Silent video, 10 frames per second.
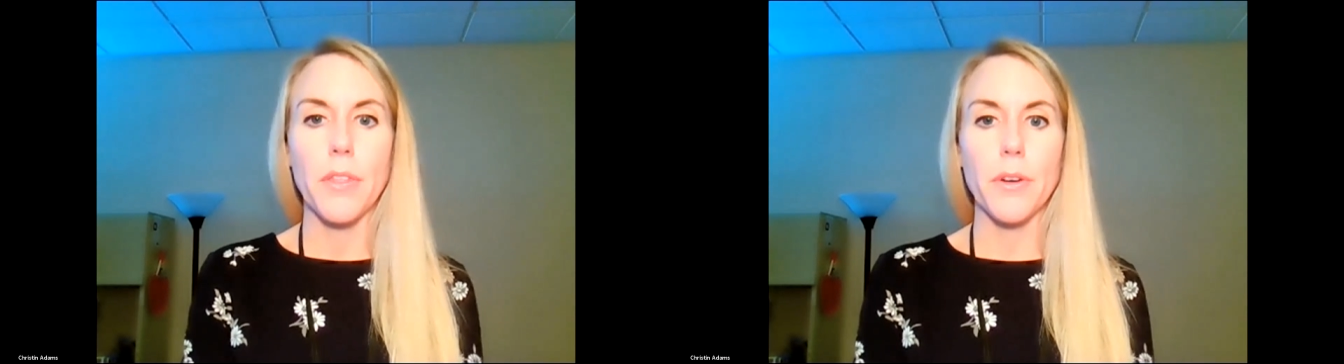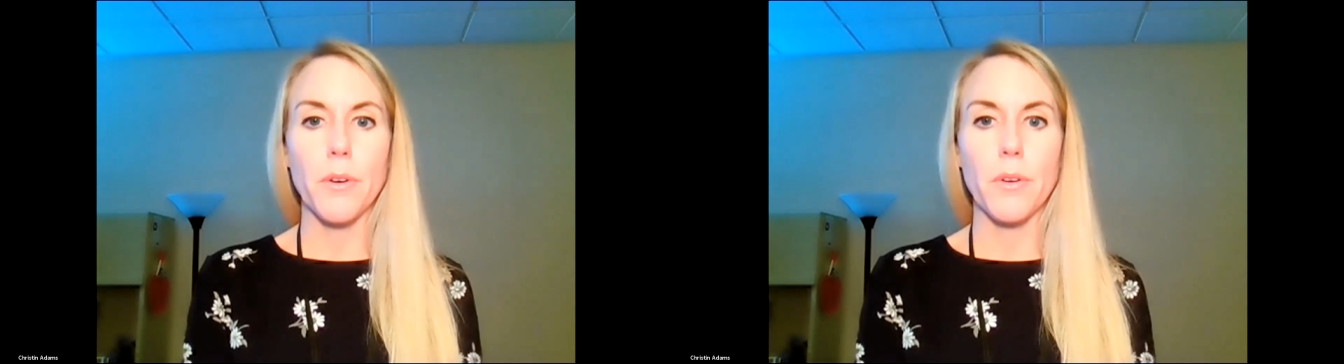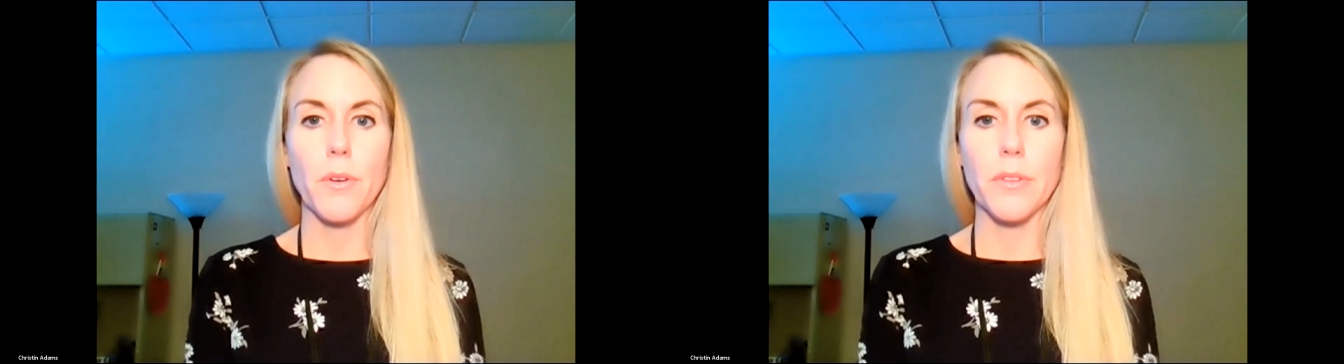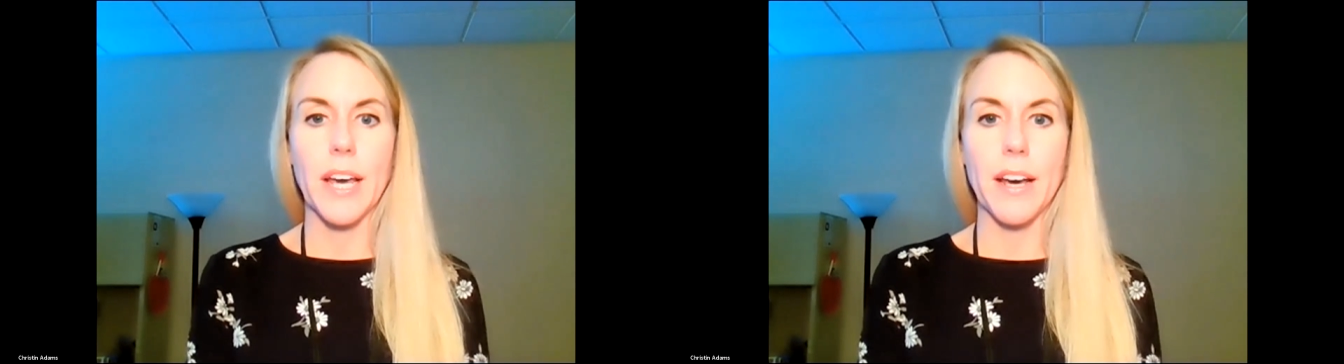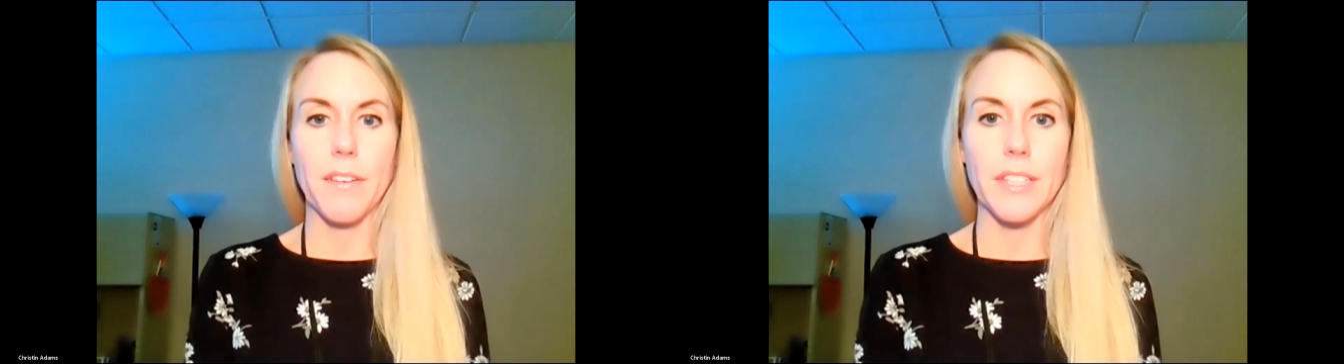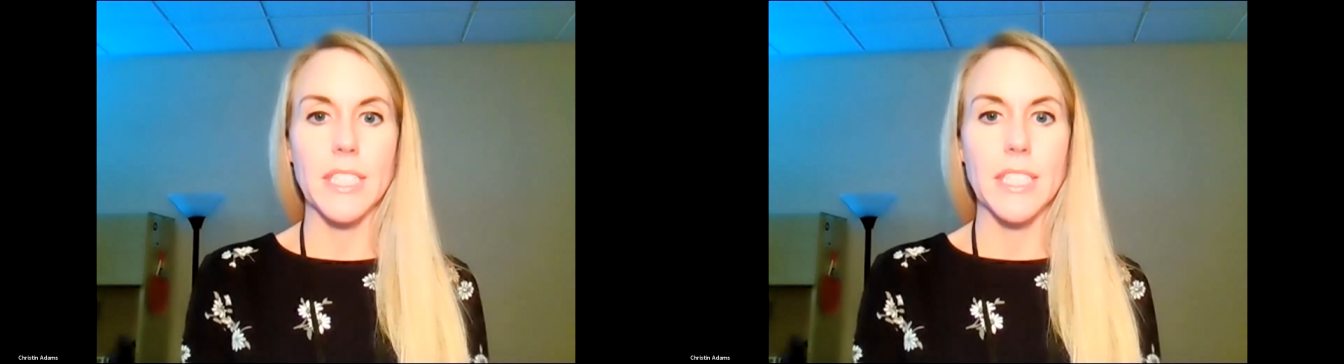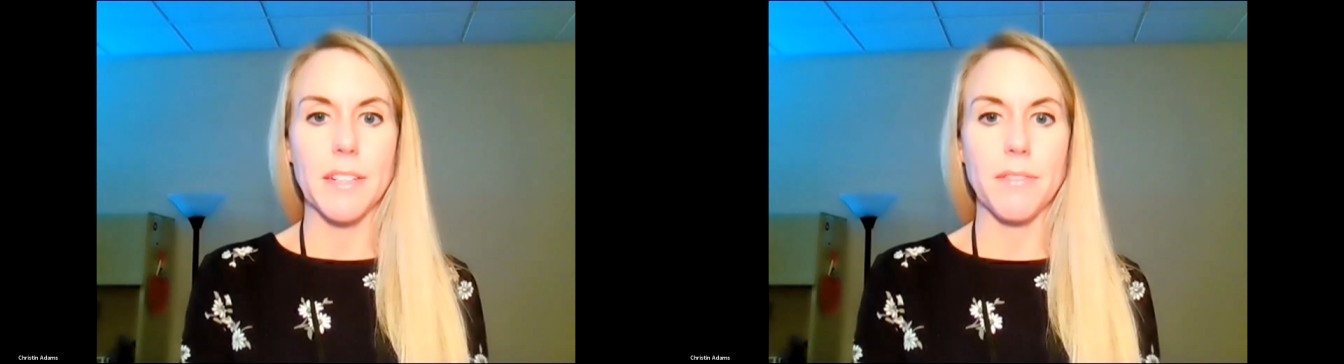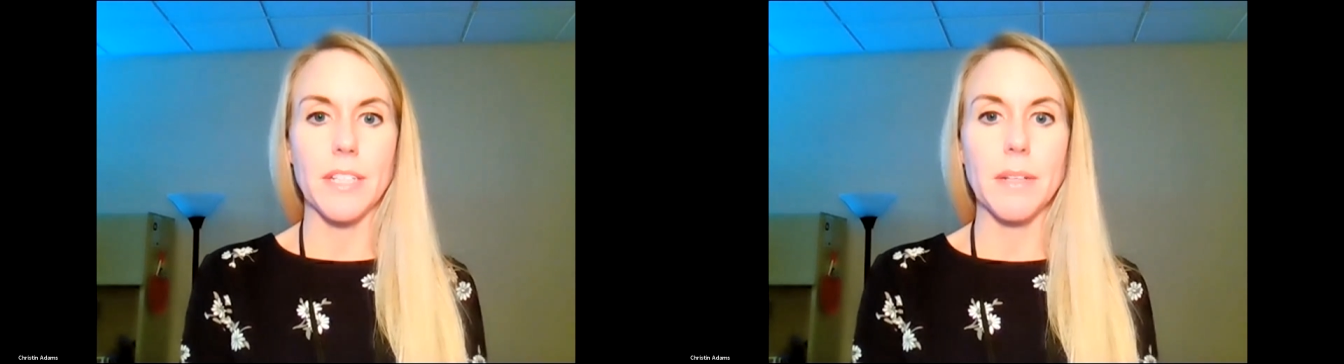the health and
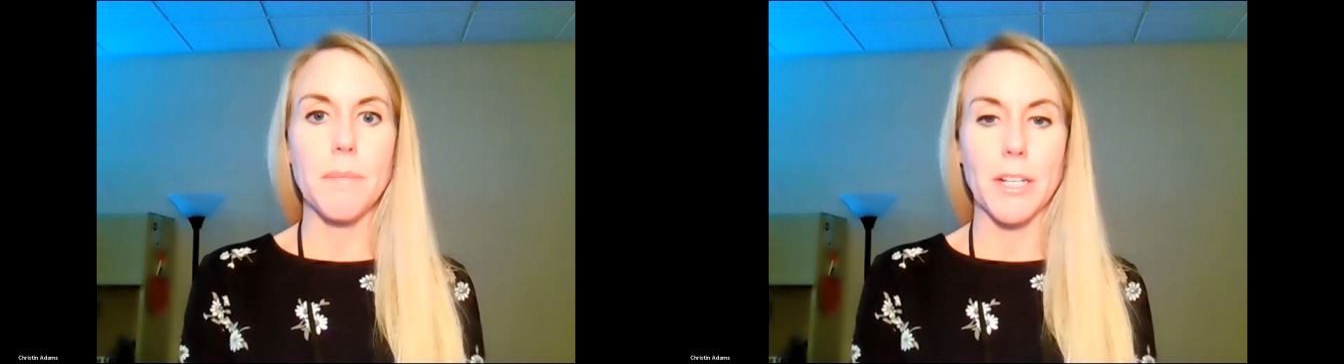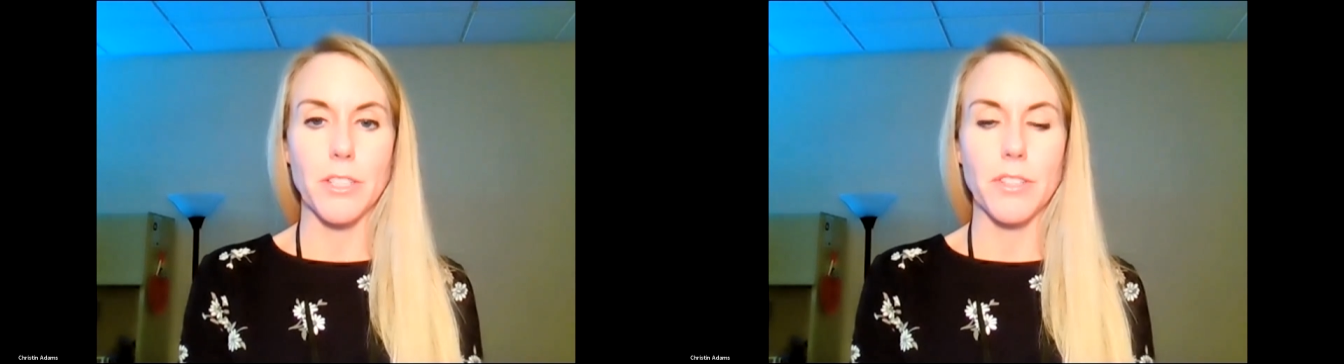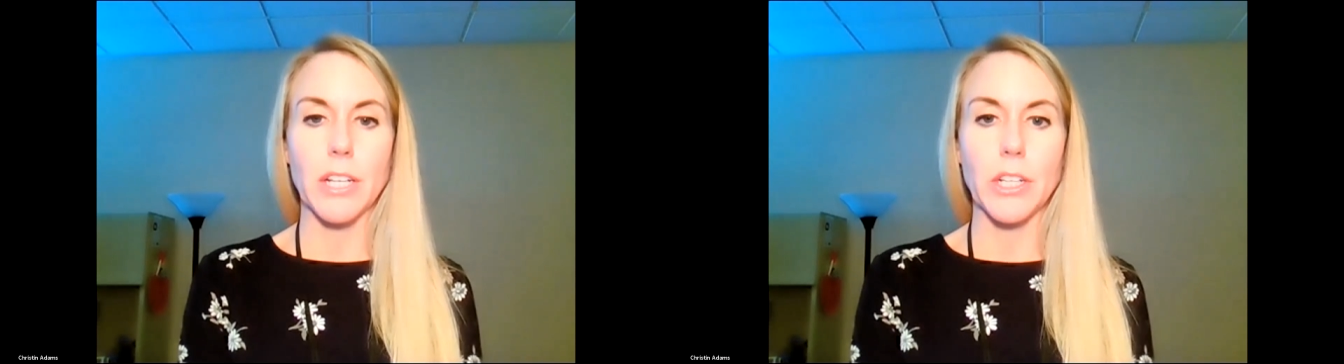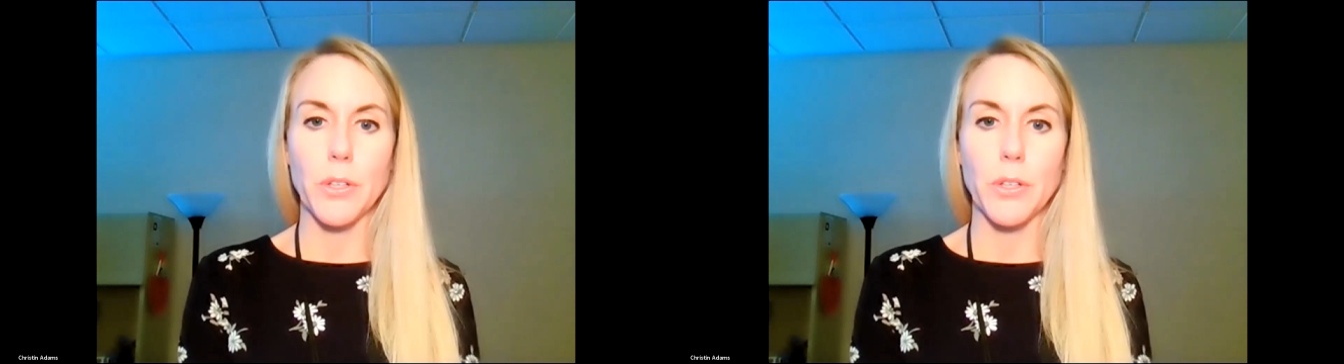safety measures that